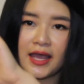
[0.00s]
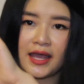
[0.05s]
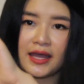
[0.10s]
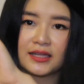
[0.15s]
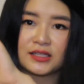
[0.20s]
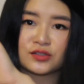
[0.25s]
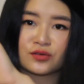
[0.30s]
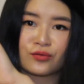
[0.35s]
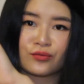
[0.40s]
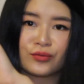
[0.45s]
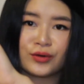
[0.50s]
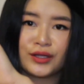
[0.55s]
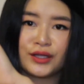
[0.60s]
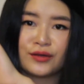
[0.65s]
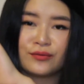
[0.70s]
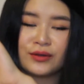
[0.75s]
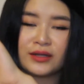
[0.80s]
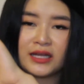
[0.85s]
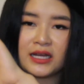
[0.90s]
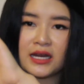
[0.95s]
It's
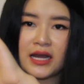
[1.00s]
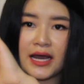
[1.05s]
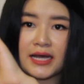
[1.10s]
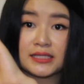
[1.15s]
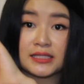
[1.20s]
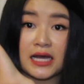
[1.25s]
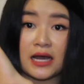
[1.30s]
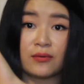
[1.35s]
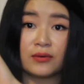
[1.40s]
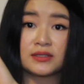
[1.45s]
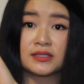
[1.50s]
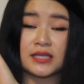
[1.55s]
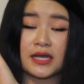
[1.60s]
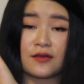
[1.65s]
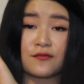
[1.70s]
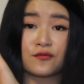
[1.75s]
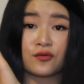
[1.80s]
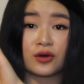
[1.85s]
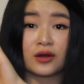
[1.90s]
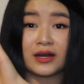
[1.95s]
really nice, I would
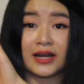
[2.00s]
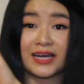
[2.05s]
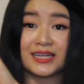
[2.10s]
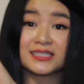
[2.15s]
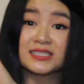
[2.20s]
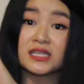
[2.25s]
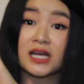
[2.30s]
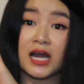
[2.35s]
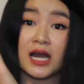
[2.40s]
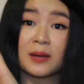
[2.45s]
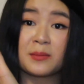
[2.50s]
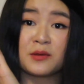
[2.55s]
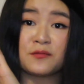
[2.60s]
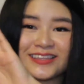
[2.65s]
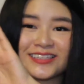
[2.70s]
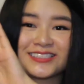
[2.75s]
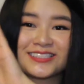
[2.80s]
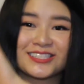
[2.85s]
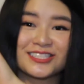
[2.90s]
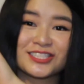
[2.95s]
say, for nighttime.
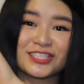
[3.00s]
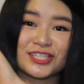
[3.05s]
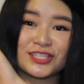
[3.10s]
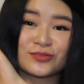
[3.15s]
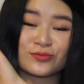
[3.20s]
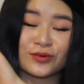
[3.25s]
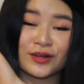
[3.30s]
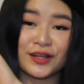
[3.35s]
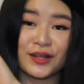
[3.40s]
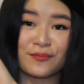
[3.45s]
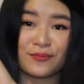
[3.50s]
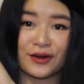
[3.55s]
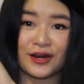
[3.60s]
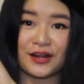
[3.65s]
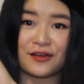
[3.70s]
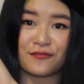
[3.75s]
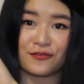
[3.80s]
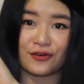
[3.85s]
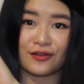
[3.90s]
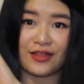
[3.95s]
If this is just really
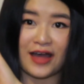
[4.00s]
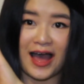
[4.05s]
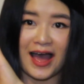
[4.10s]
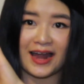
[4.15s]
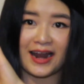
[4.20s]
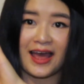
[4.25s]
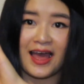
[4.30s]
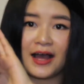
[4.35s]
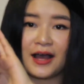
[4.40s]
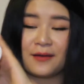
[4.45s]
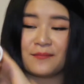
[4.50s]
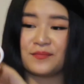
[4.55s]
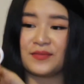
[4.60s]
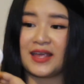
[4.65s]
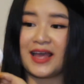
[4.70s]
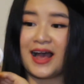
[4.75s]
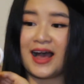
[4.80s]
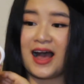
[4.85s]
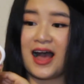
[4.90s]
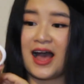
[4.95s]
pretty for that.
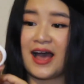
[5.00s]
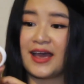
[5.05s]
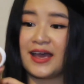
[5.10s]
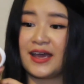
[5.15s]
Yeah,